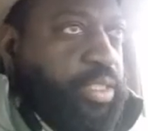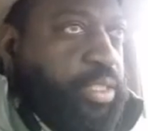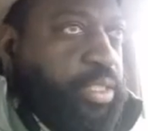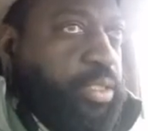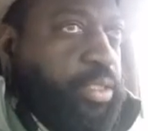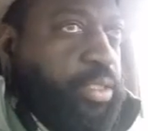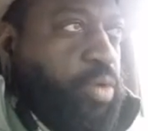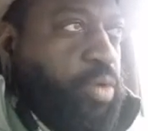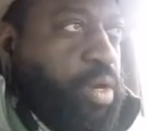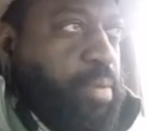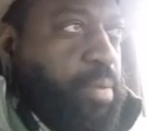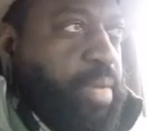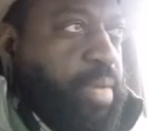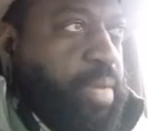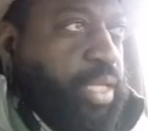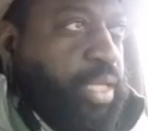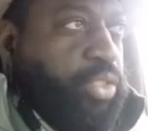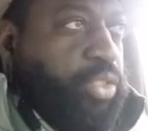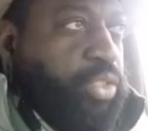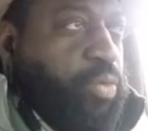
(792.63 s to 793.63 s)
You want to
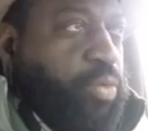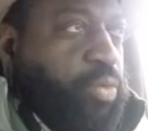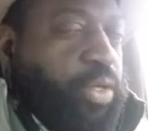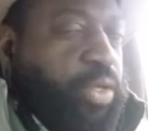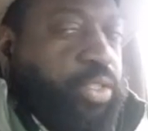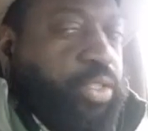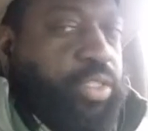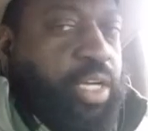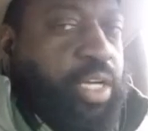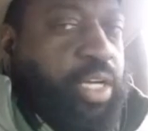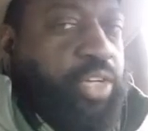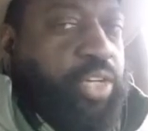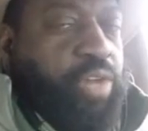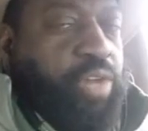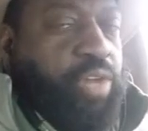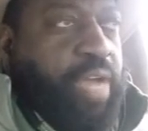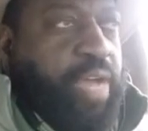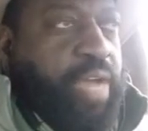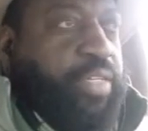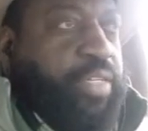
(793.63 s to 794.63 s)
make sure your windows aren't
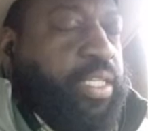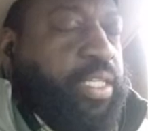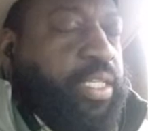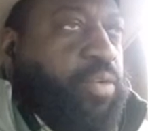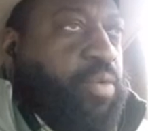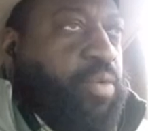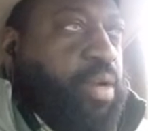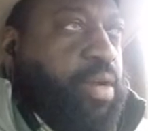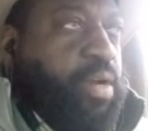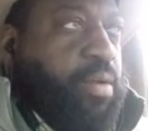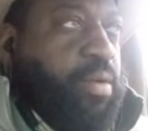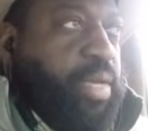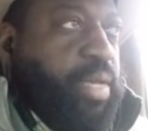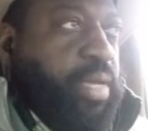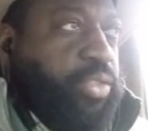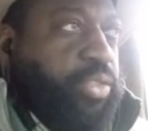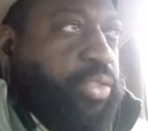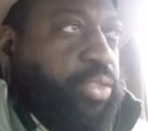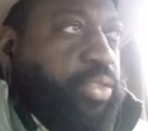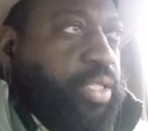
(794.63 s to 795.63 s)
drafty. You want to
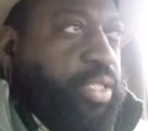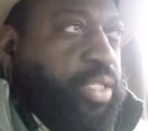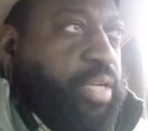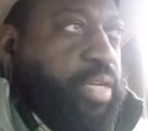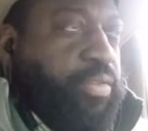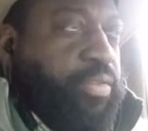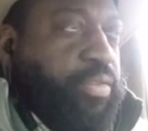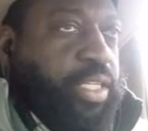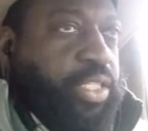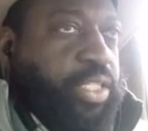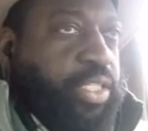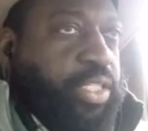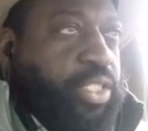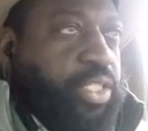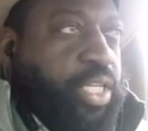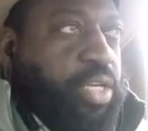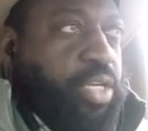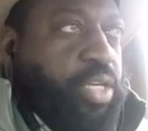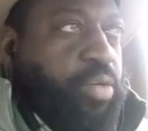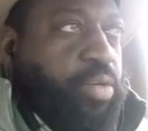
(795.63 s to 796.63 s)
make sure that everything's
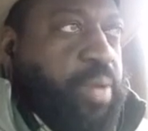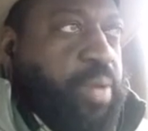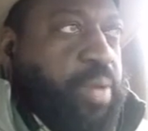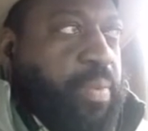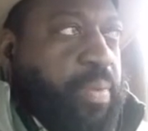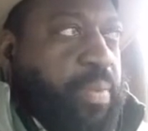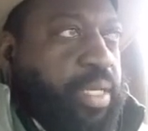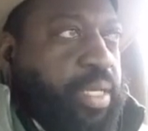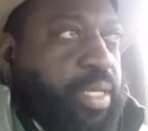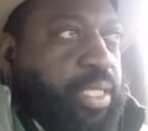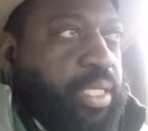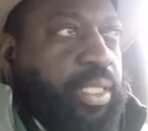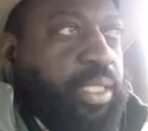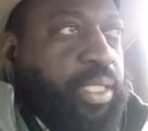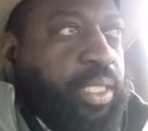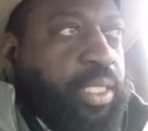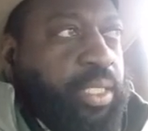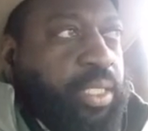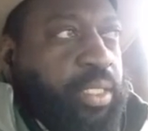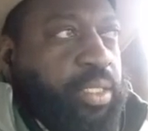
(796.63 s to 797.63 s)
sealed properly.
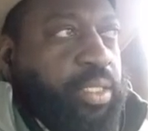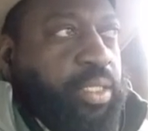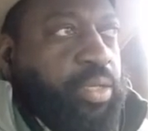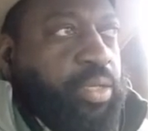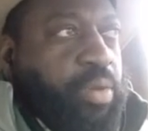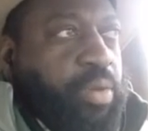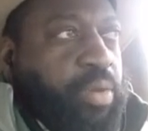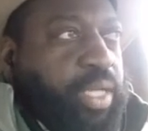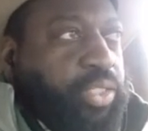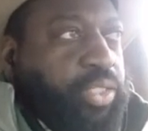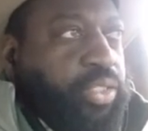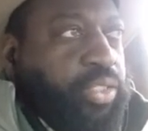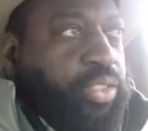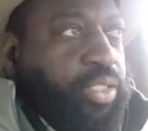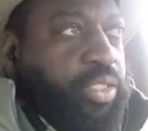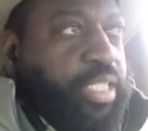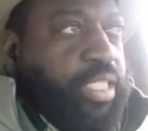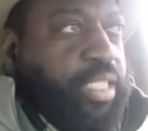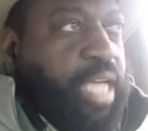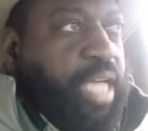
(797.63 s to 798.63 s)
You want to make sure
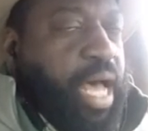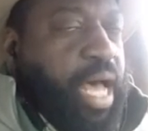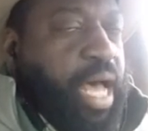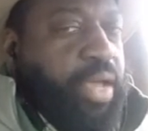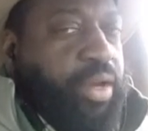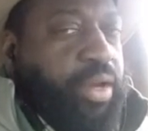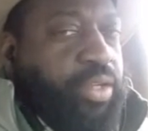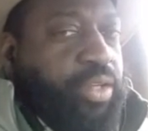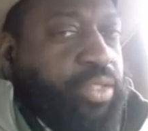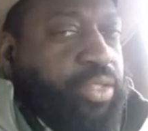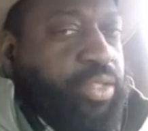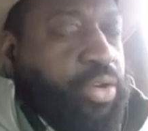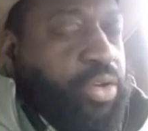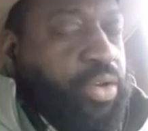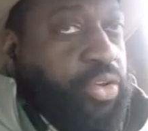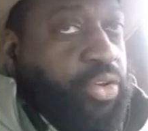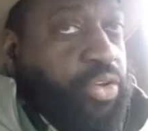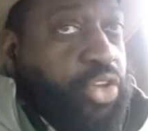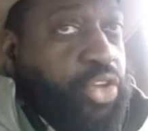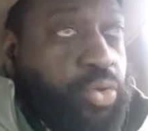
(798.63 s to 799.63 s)
the tires are
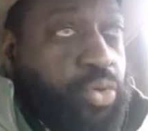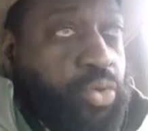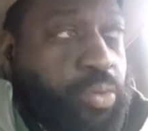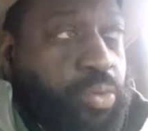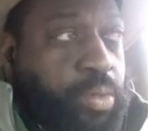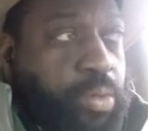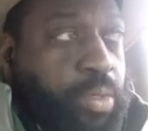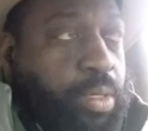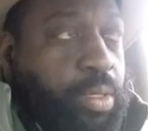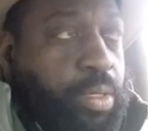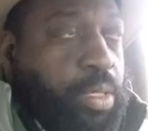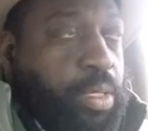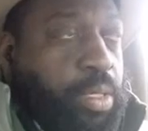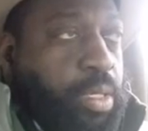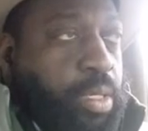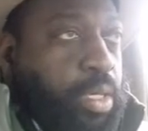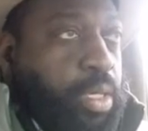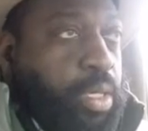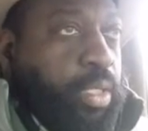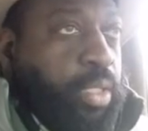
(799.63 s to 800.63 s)
new.
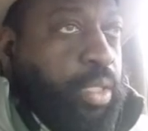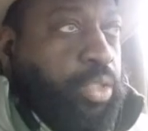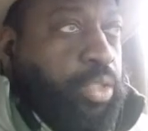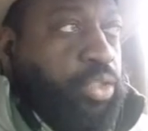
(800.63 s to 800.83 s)
Your